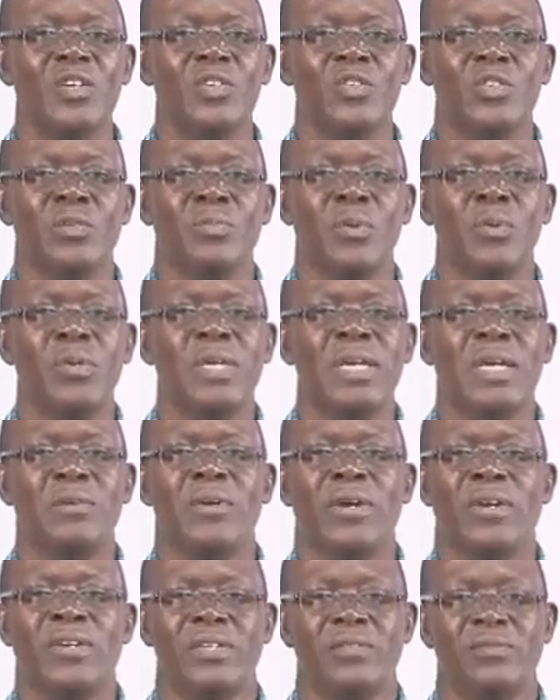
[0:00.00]
So the public
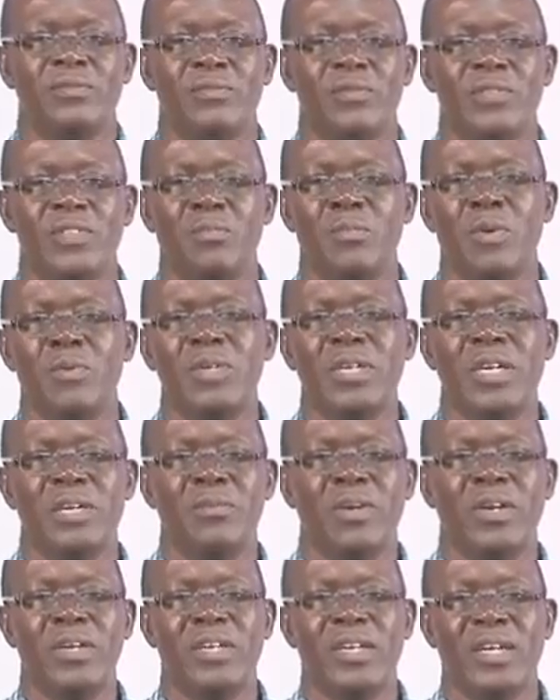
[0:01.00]

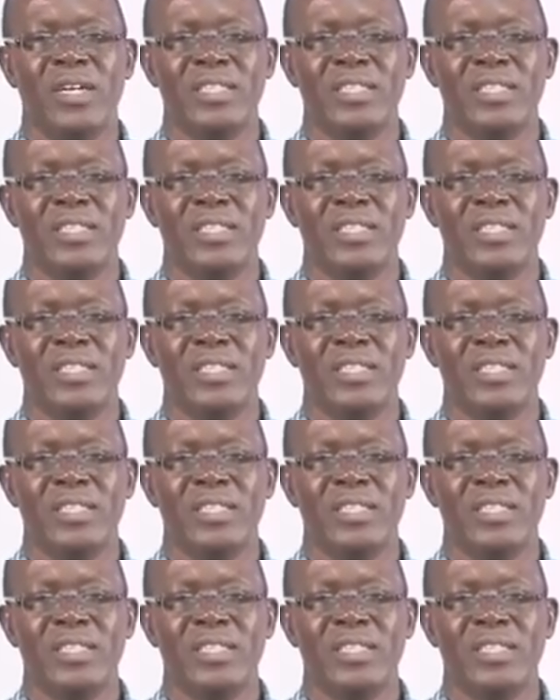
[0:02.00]
library,